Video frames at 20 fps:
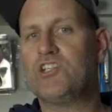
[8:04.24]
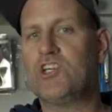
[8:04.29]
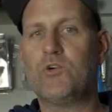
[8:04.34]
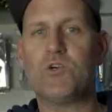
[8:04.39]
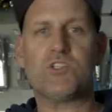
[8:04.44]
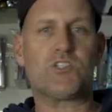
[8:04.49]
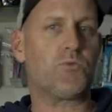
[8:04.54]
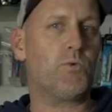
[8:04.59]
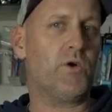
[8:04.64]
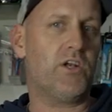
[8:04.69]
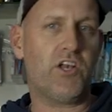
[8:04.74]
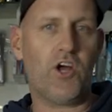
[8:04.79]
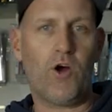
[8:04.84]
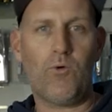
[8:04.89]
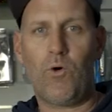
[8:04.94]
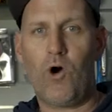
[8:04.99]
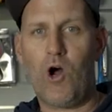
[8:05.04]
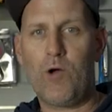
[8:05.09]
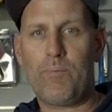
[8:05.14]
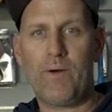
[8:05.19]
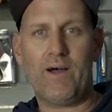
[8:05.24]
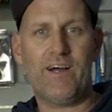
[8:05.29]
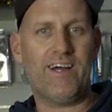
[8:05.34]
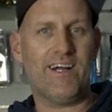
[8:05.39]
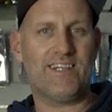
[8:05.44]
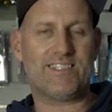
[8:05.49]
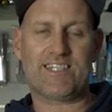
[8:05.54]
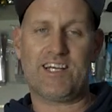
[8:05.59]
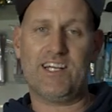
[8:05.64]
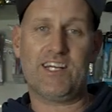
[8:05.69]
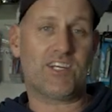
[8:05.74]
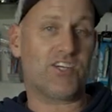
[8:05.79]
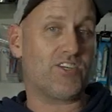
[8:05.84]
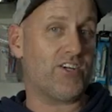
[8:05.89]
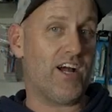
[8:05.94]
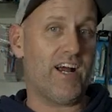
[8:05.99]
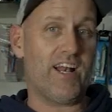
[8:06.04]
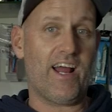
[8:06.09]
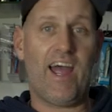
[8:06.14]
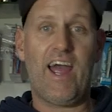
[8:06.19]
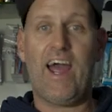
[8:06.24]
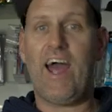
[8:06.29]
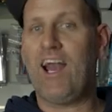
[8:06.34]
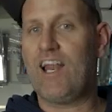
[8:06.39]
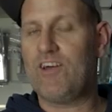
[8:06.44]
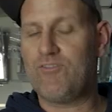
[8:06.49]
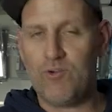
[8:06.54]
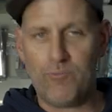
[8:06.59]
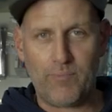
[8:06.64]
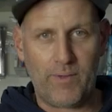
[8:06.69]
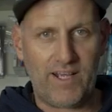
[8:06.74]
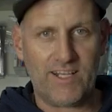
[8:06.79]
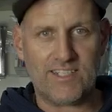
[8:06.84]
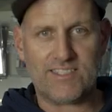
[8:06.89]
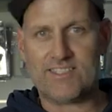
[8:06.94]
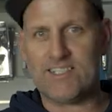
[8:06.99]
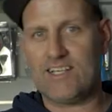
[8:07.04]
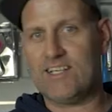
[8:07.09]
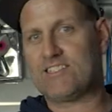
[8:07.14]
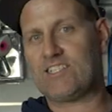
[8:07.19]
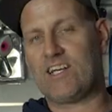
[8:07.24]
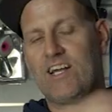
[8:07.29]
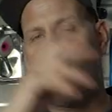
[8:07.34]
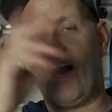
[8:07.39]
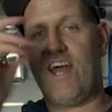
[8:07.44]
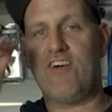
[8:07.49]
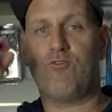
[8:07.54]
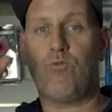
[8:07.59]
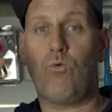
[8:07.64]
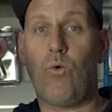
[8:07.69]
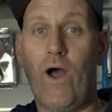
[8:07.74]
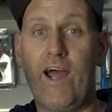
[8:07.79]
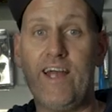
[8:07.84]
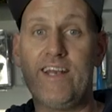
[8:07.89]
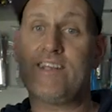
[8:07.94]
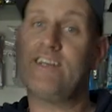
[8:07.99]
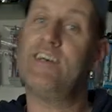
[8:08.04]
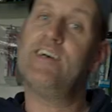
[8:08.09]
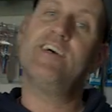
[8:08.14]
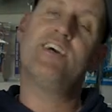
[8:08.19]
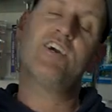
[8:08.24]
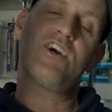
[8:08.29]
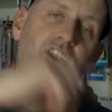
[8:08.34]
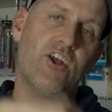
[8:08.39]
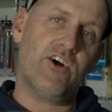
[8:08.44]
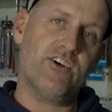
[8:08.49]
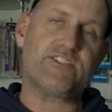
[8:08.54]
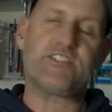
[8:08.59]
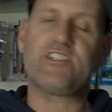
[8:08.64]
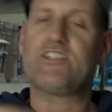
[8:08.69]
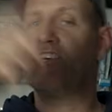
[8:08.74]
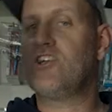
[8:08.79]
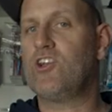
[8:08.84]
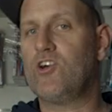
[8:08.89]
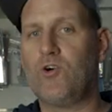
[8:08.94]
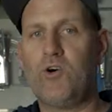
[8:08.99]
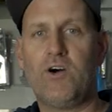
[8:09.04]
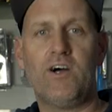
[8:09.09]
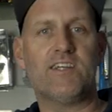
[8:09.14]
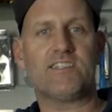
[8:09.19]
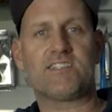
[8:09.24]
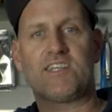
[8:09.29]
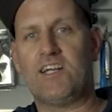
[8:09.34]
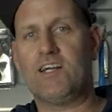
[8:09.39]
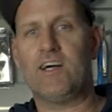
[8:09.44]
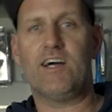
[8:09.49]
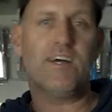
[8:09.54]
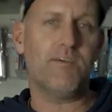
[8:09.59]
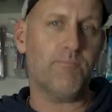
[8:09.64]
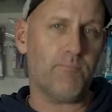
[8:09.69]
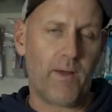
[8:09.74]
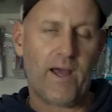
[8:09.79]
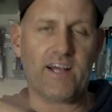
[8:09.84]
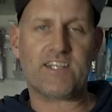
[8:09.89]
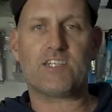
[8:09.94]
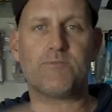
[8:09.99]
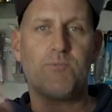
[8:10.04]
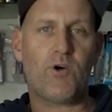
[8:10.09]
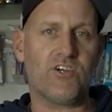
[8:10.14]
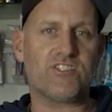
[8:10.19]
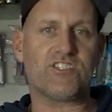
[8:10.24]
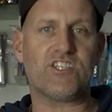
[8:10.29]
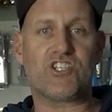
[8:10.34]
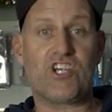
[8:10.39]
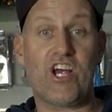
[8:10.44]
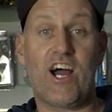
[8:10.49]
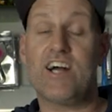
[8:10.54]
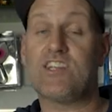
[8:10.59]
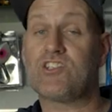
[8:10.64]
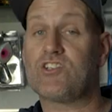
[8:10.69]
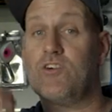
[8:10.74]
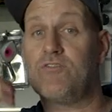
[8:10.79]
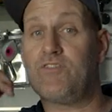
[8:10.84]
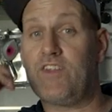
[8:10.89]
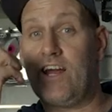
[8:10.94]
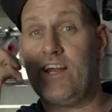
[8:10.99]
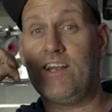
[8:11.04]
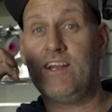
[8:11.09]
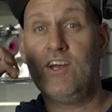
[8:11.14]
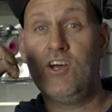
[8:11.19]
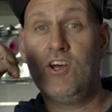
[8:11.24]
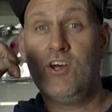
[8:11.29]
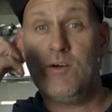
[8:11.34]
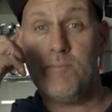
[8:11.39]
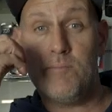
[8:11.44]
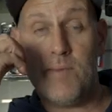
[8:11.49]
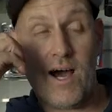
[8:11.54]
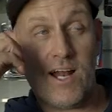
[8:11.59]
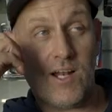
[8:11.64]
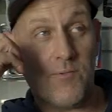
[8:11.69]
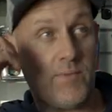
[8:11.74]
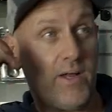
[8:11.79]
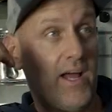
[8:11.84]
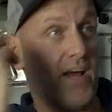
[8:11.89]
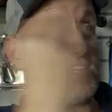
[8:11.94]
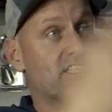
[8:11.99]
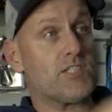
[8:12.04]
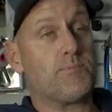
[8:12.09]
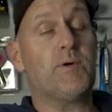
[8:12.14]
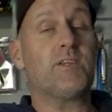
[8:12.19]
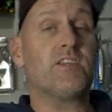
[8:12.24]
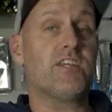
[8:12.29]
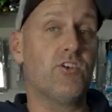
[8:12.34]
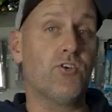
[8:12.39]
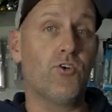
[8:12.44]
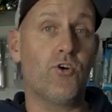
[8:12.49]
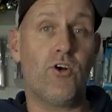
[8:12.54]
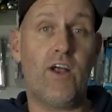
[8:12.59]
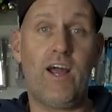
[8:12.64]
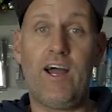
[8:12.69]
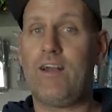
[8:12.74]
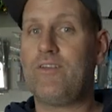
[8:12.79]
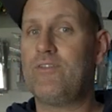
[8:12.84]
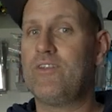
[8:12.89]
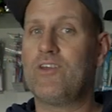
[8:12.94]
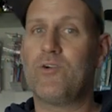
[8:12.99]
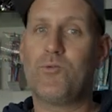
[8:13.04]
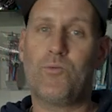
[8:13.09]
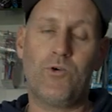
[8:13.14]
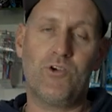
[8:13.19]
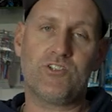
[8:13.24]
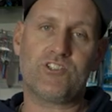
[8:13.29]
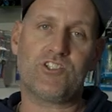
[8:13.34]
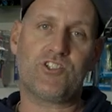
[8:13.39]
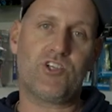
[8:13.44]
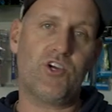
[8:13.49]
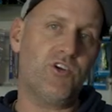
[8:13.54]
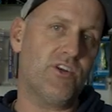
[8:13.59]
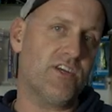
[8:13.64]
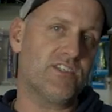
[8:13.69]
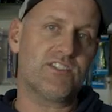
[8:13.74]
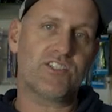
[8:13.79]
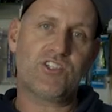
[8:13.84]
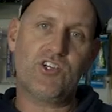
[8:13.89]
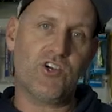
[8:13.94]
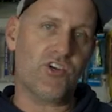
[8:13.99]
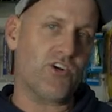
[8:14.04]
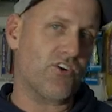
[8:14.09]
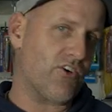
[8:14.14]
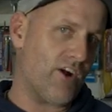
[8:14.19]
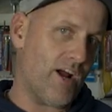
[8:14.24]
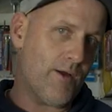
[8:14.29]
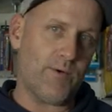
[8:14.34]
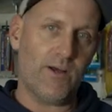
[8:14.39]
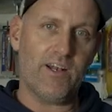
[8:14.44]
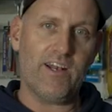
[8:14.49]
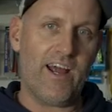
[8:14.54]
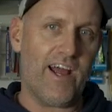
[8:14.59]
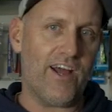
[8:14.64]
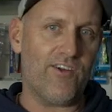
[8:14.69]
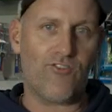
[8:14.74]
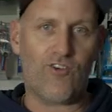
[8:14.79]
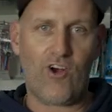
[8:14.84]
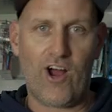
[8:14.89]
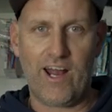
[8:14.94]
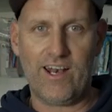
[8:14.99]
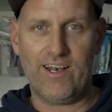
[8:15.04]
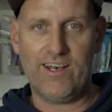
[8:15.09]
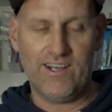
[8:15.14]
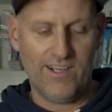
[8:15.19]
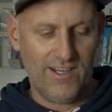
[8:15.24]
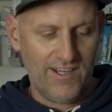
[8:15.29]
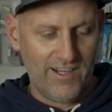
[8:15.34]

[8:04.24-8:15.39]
do its window wiper, it's going to create a hell of a mess, it's going to have weight close to the lure, it's going to maximize the chance of that marlin being able to spit the lure out, whereas a tuna's going to grab it and run,